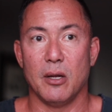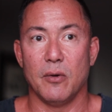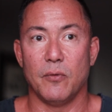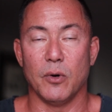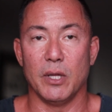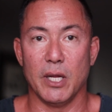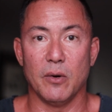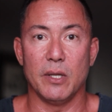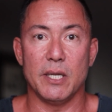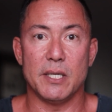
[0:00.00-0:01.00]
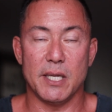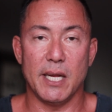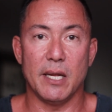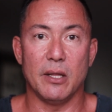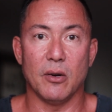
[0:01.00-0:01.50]
for literally
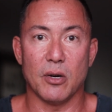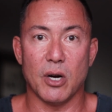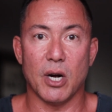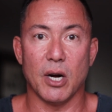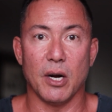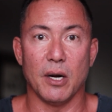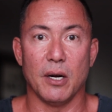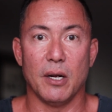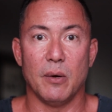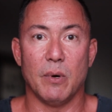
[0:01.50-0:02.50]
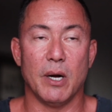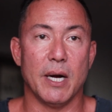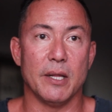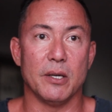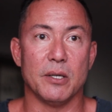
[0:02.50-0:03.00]
sitting in their car while
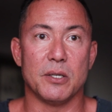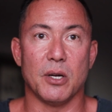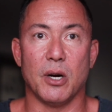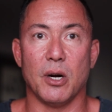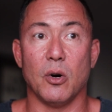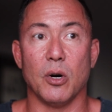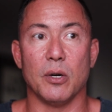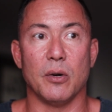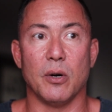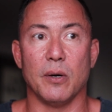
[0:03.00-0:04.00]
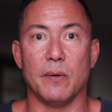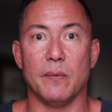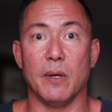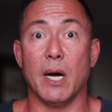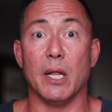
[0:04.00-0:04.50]
others are or
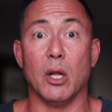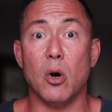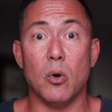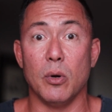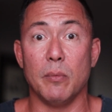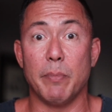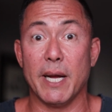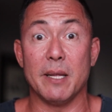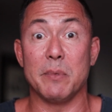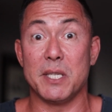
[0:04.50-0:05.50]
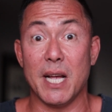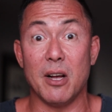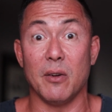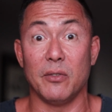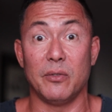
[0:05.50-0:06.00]
alone by
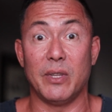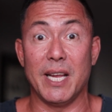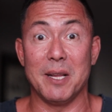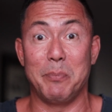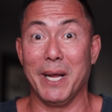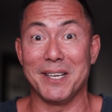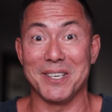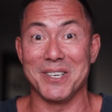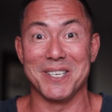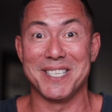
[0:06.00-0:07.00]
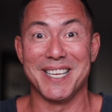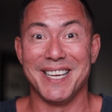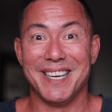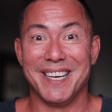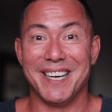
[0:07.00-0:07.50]
themselves taking pictures,
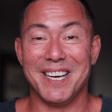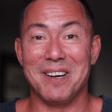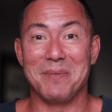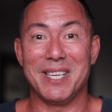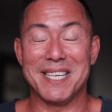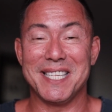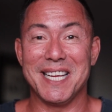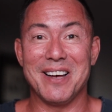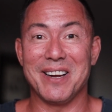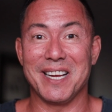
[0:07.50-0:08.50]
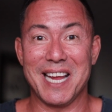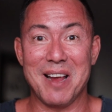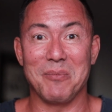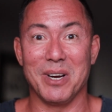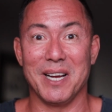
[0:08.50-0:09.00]
testing out a
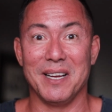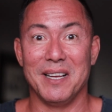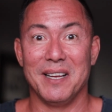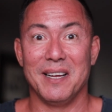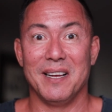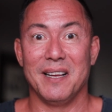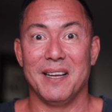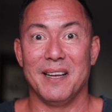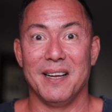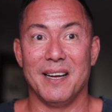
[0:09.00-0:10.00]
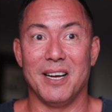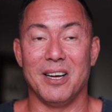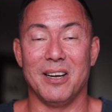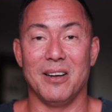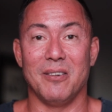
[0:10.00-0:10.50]
camera,
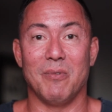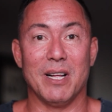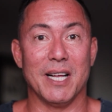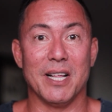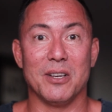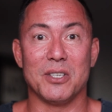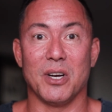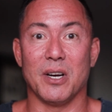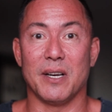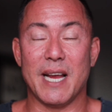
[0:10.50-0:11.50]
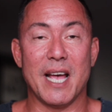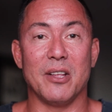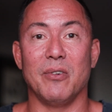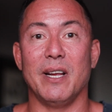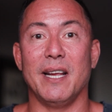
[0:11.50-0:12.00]
while others are
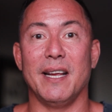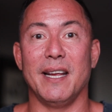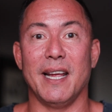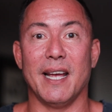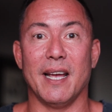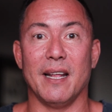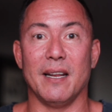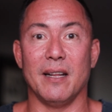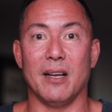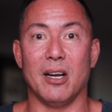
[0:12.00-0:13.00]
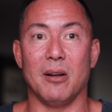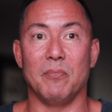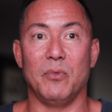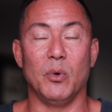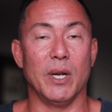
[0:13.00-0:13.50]
gathering and
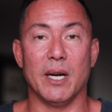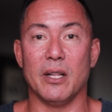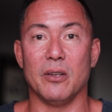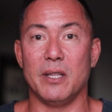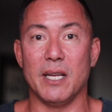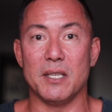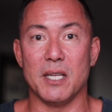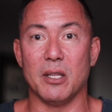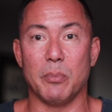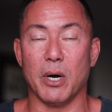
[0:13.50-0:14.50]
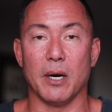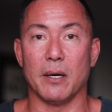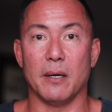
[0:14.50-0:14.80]
doing other things in the park.